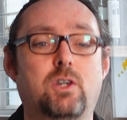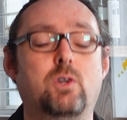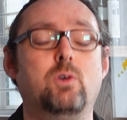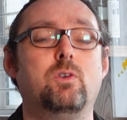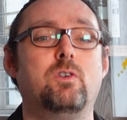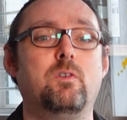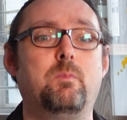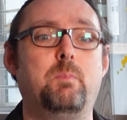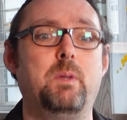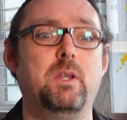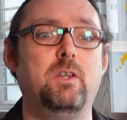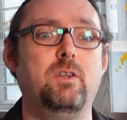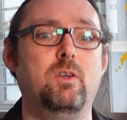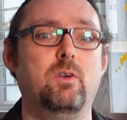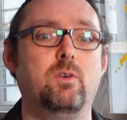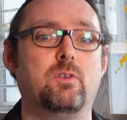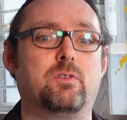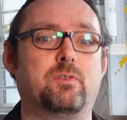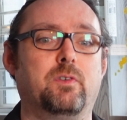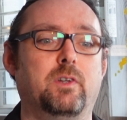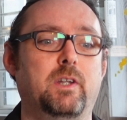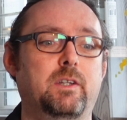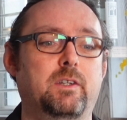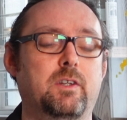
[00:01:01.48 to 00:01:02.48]
could have been
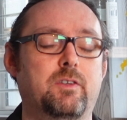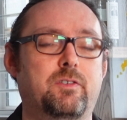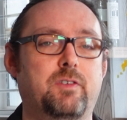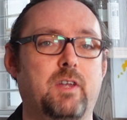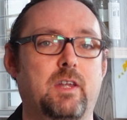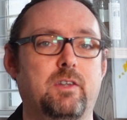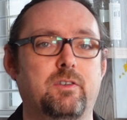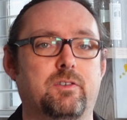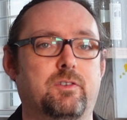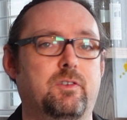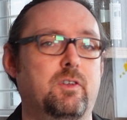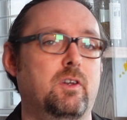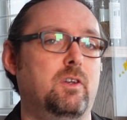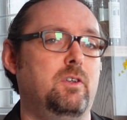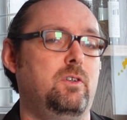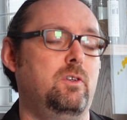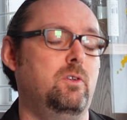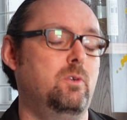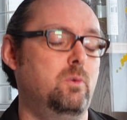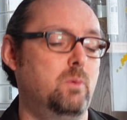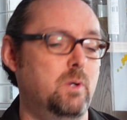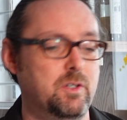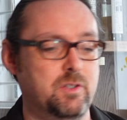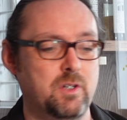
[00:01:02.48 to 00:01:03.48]
useful in the sense that
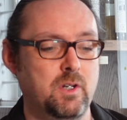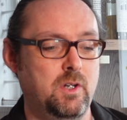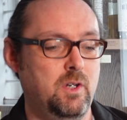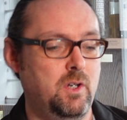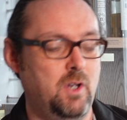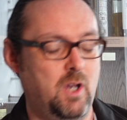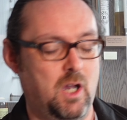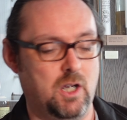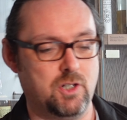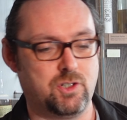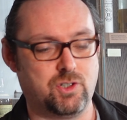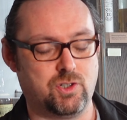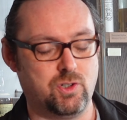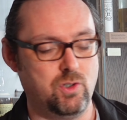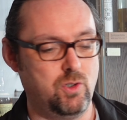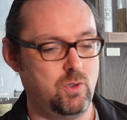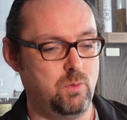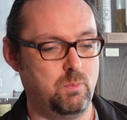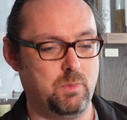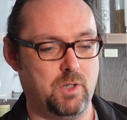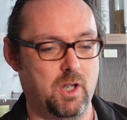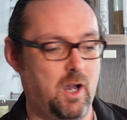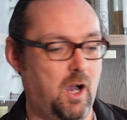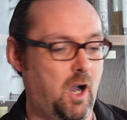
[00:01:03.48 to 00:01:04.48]
you would
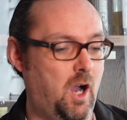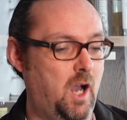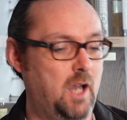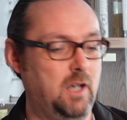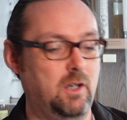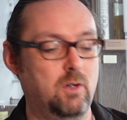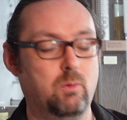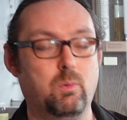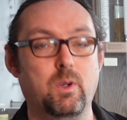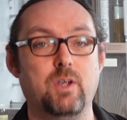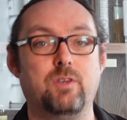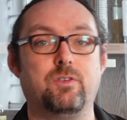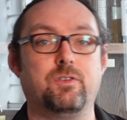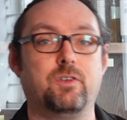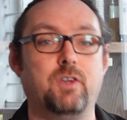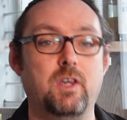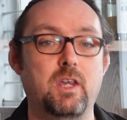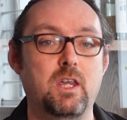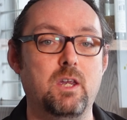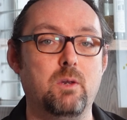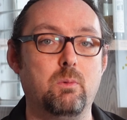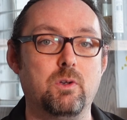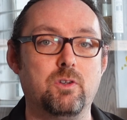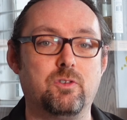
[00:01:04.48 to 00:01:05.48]
assume that Islay
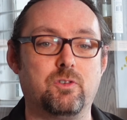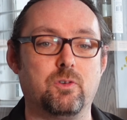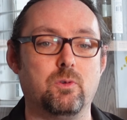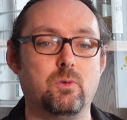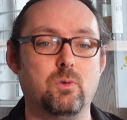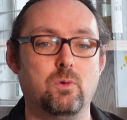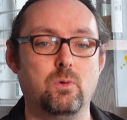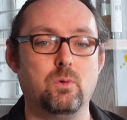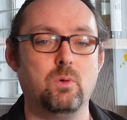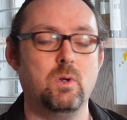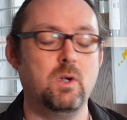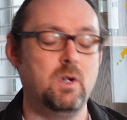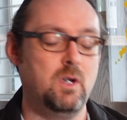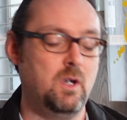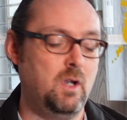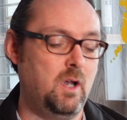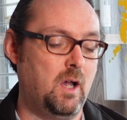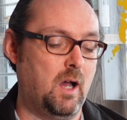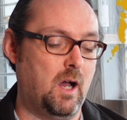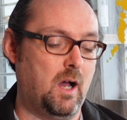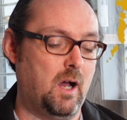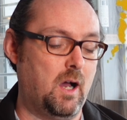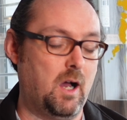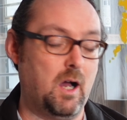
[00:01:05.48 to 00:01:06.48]
whiskey was all
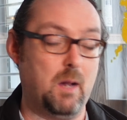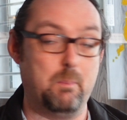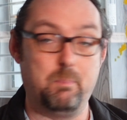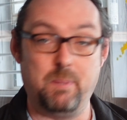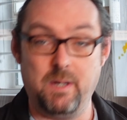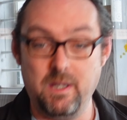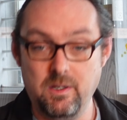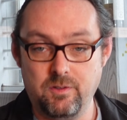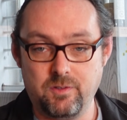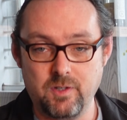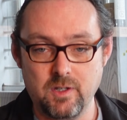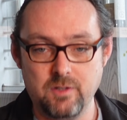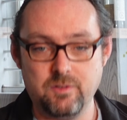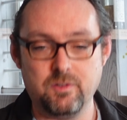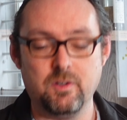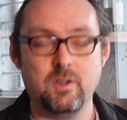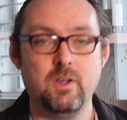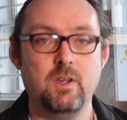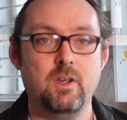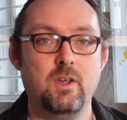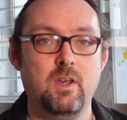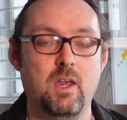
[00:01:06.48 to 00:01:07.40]
peated.